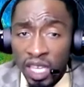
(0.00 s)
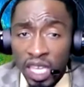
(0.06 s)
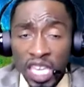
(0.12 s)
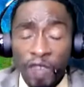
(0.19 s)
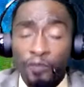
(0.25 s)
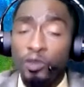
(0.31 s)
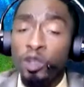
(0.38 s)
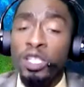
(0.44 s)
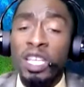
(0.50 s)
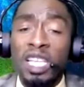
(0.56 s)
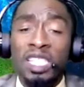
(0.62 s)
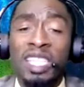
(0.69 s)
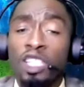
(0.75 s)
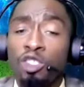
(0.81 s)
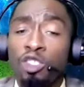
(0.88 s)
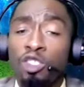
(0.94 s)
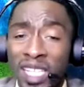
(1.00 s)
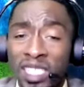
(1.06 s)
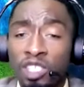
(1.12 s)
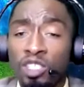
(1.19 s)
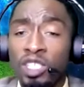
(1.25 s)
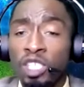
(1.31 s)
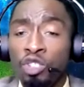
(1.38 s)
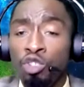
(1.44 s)
If you just get your
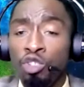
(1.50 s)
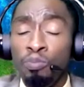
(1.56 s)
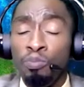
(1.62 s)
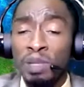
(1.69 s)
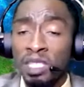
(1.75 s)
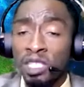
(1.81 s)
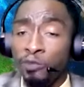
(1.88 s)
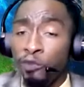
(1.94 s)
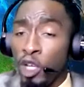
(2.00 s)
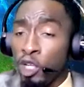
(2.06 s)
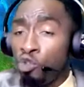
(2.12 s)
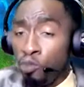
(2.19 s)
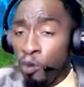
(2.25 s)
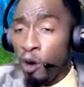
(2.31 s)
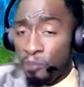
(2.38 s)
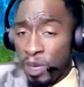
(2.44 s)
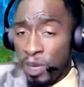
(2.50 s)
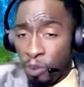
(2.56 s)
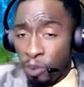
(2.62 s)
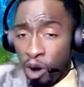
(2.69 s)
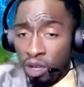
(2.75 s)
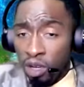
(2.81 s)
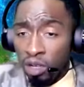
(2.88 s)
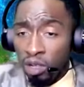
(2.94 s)
license just to do business for a group of
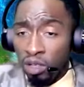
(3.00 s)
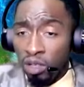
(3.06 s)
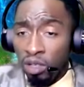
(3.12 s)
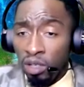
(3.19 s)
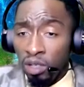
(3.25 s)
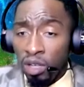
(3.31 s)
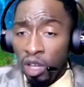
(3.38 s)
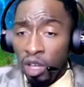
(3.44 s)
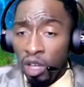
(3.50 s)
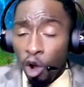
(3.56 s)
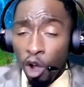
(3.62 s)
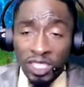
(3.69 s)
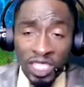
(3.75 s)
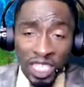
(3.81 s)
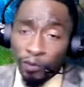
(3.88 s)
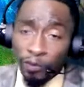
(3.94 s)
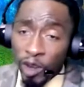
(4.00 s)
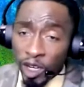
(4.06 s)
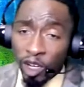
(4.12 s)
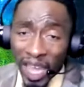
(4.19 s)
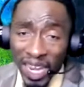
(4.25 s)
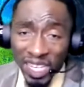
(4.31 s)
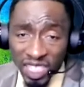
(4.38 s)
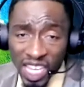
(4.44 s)
people or just for an
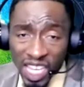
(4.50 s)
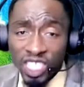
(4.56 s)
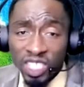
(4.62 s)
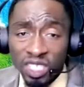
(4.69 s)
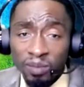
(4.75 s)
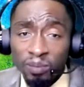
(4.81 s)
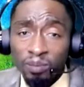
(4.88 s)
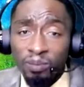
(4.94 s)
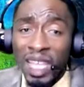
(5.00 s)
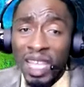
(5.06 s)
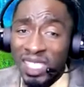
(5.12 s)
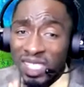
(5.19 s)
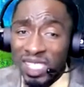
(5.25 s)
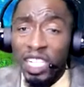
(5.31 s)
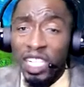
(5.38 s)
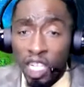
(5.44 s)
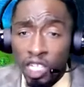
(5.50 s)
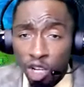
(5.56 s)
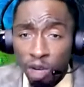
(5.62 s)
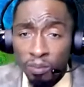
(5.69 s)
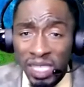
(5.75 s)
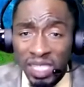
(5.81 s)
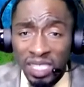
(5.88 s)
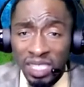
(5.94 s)
organization, that's still control
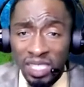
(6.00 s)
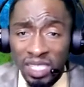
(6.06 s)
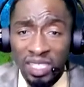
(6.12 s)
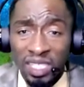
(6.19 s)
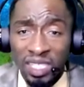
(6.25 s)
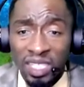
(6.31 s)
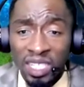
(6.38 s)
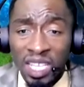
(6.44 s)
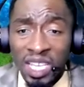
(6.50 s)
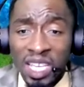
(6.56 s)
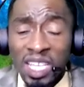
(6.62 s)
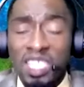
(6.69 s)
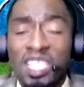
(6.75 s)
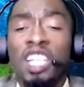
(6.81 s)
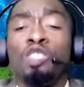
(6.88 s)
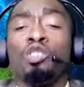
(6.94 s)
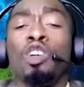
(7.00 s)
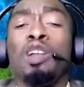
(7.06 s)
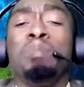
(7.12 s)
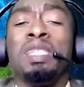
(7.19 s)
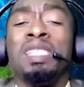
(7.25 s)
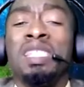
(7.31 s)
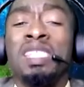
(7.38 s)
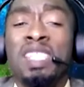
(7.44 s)
business. Control
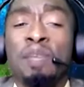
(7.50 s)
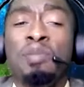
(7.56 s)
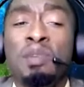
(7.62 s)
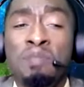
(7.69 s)
business simply